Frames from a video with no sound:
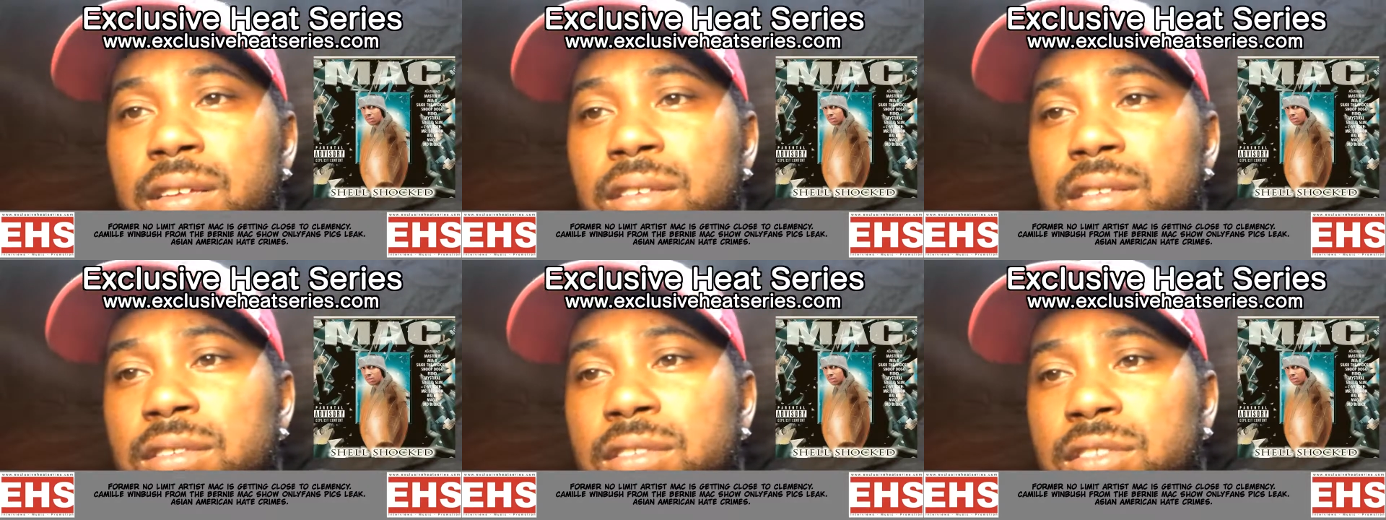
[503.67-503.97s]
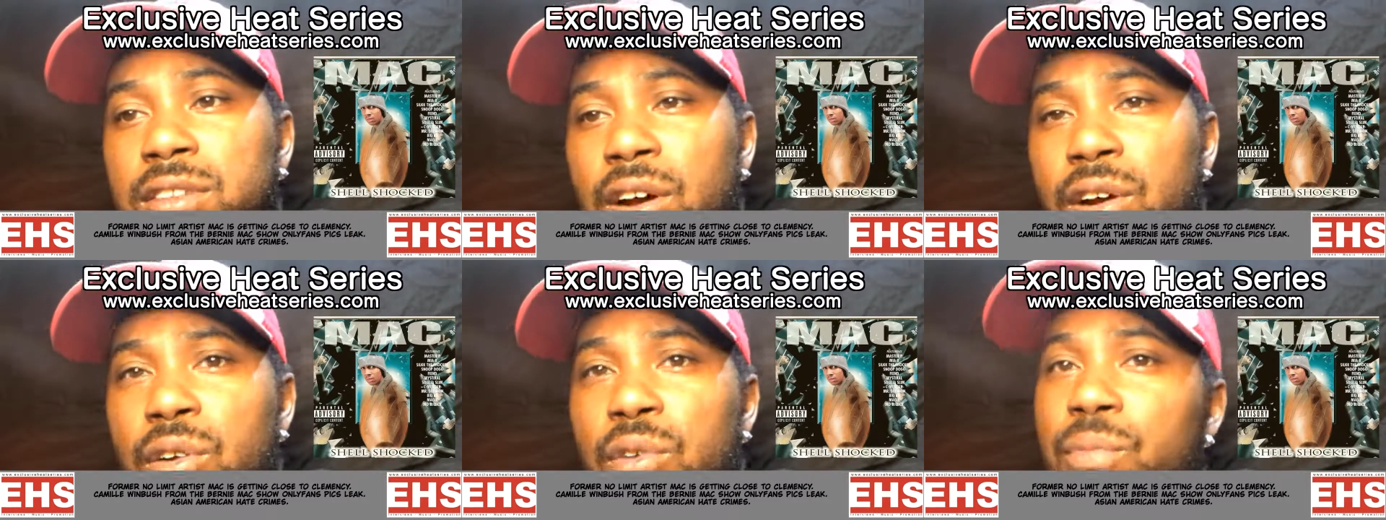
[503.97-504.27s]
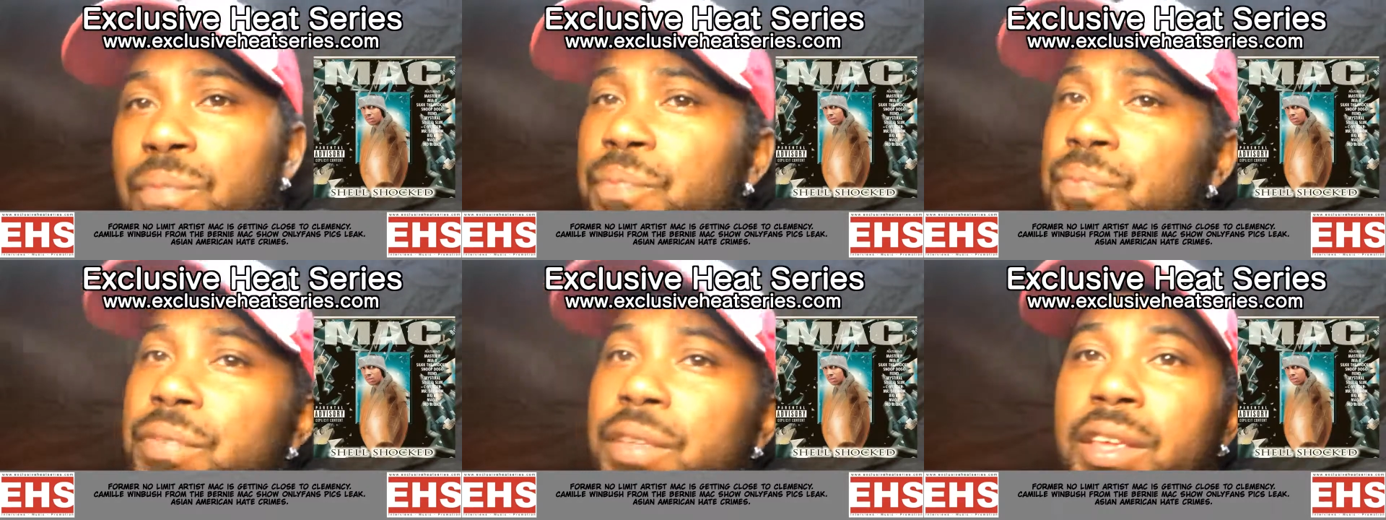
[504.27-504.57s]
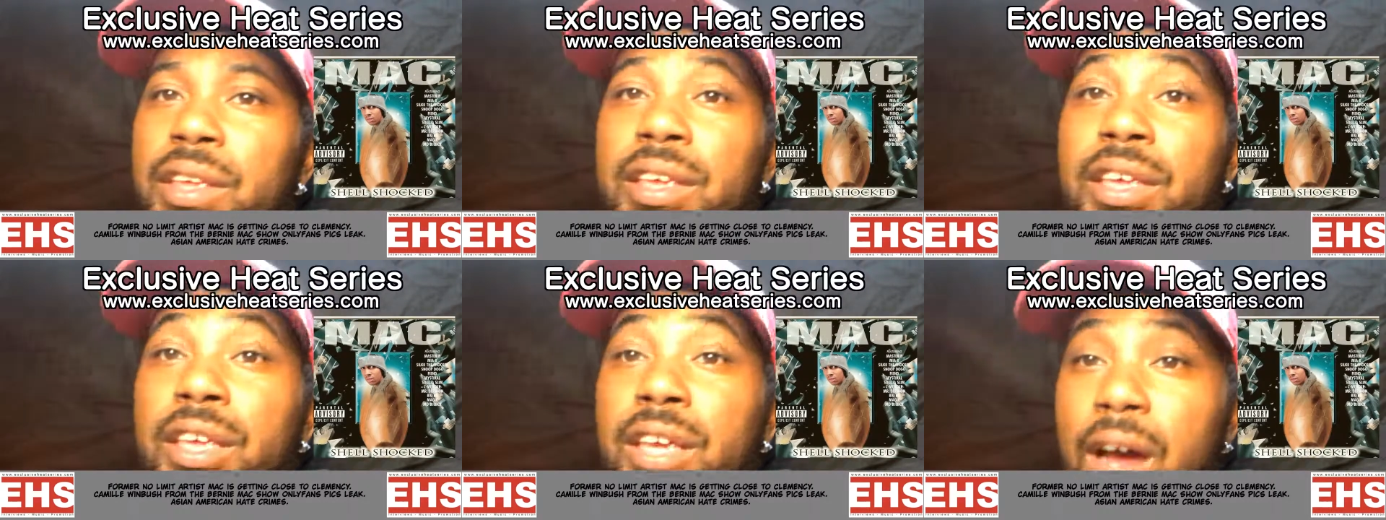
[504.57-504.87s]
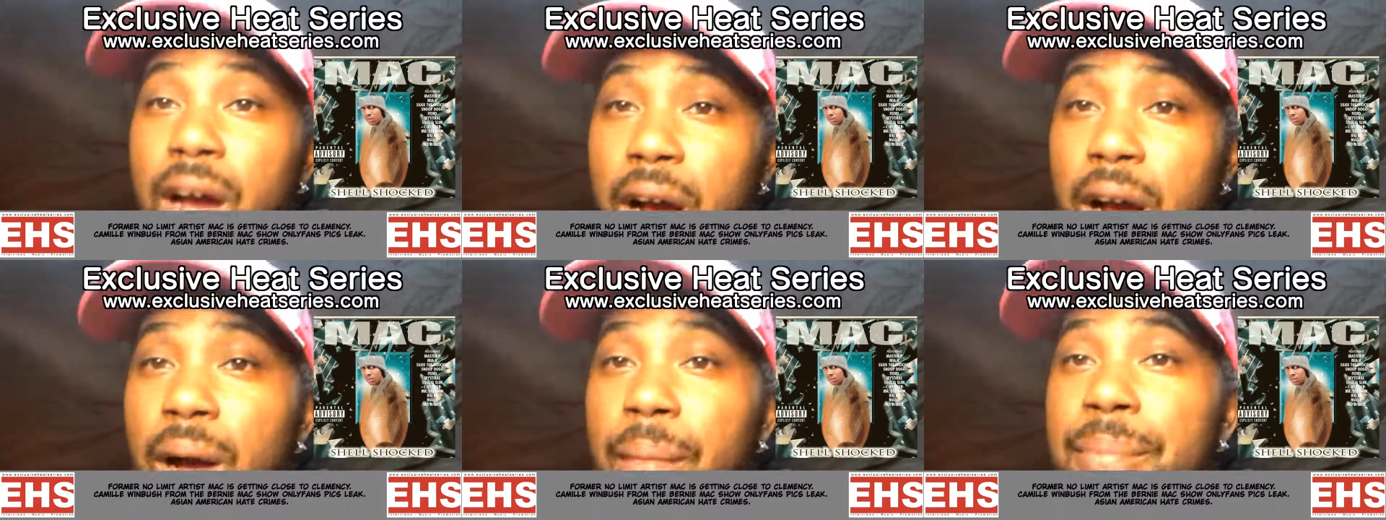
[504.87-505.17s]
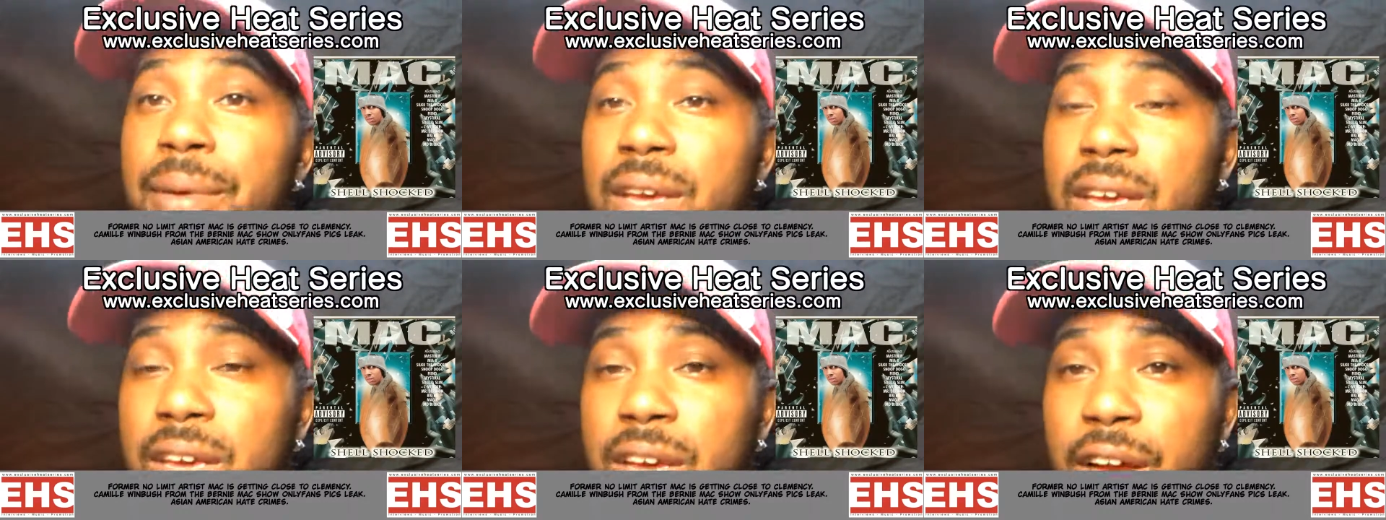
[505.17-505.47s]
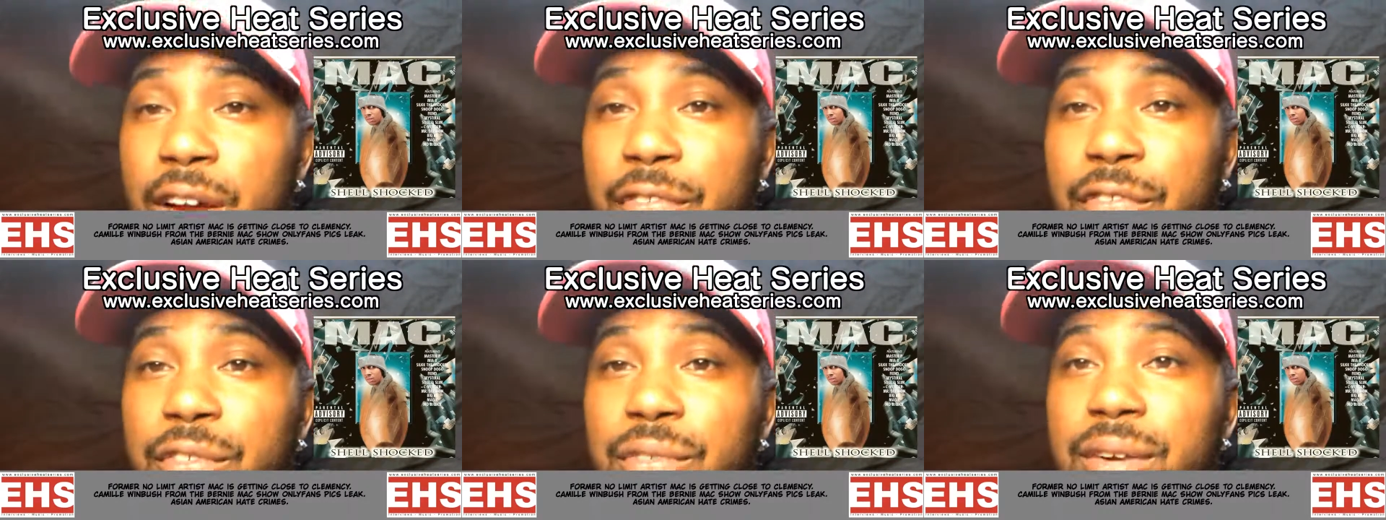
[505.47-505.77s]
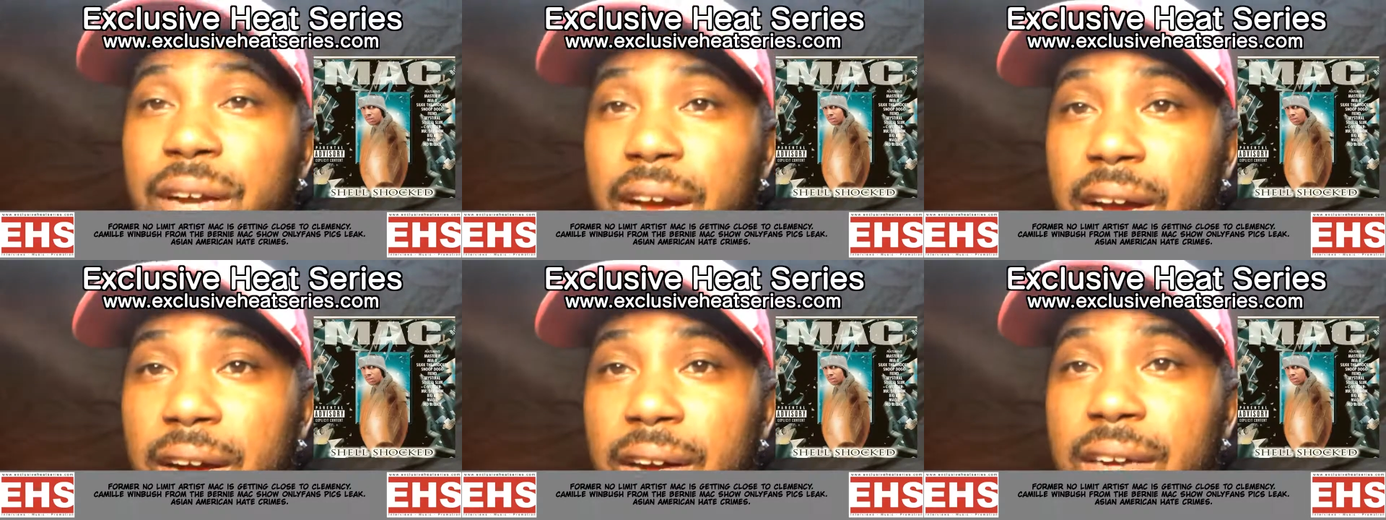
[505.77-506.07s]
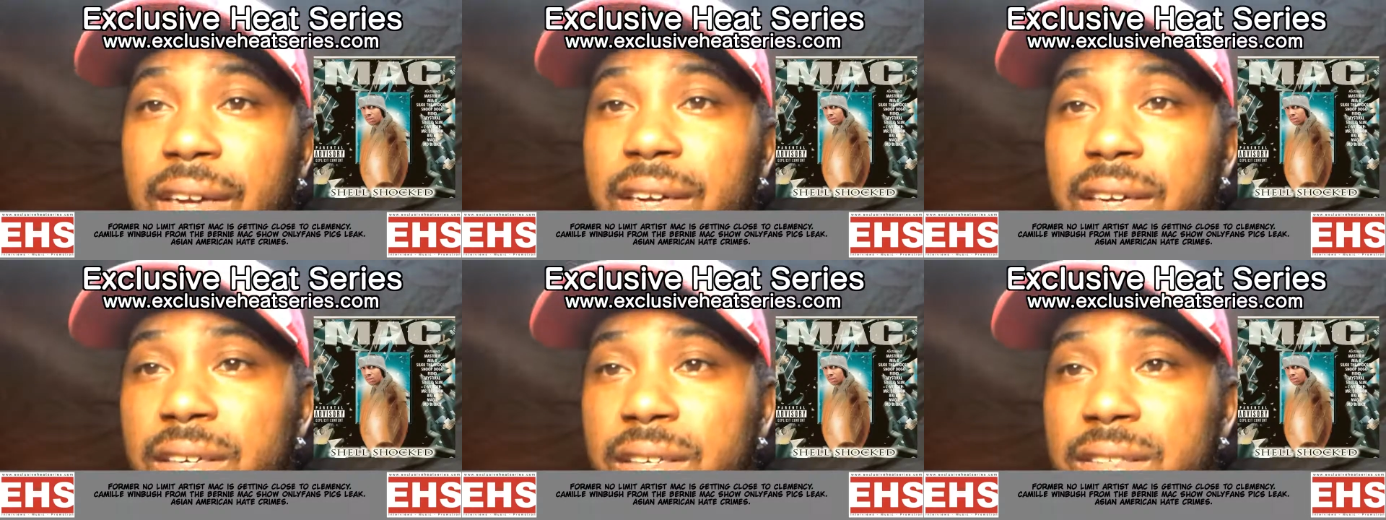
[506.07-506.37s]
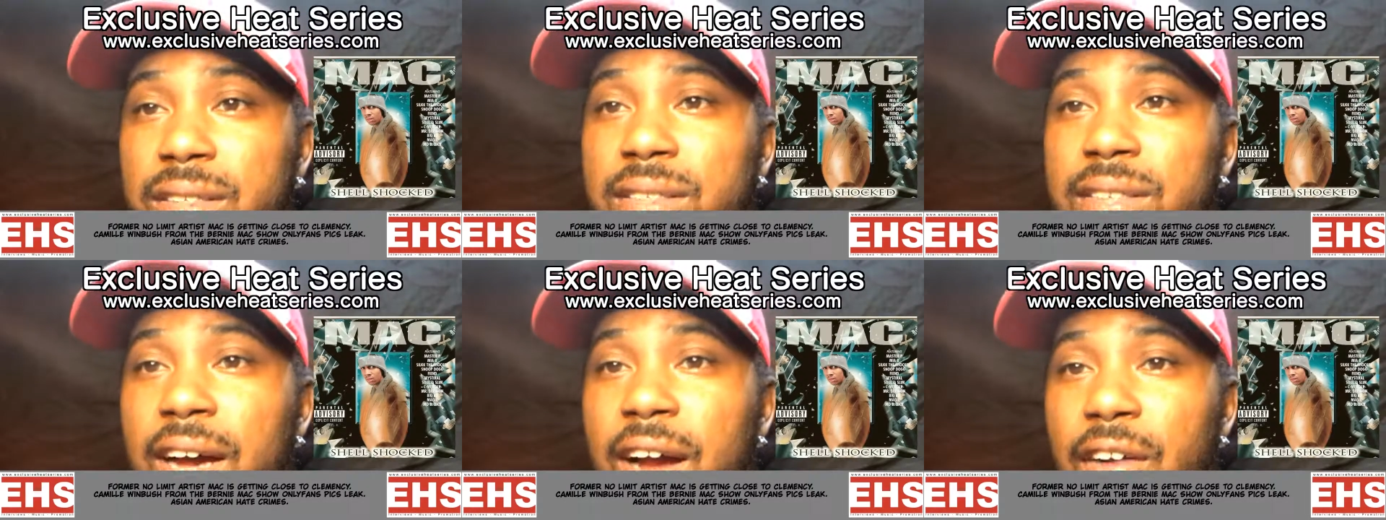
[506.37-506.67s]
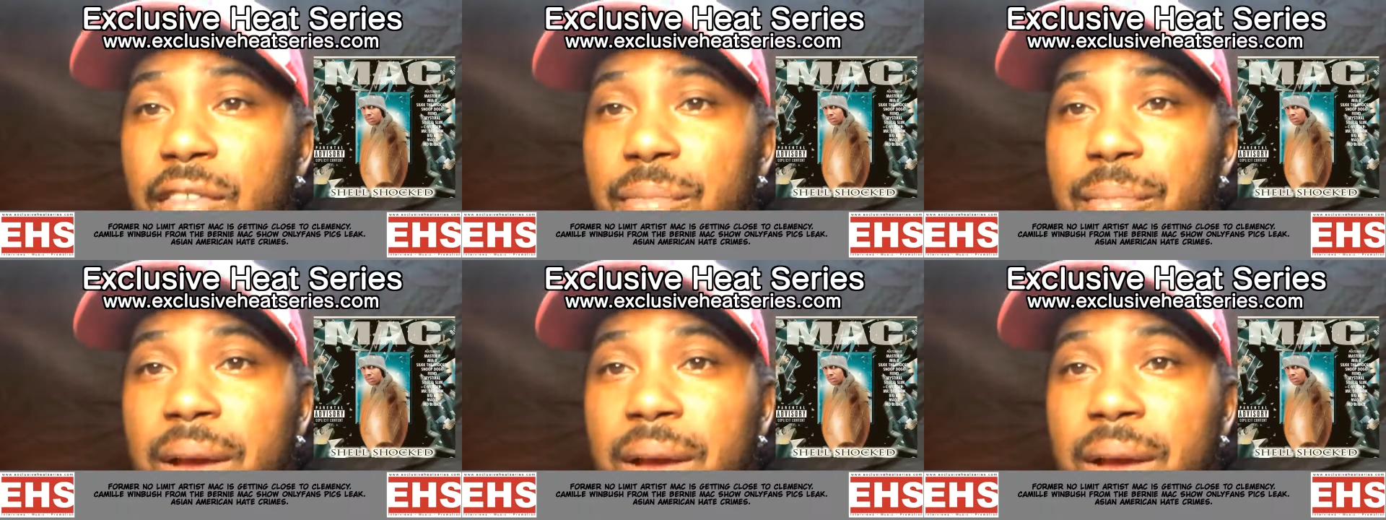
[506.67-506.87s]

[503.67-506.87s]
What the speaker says: So y'all be careful down here in the South,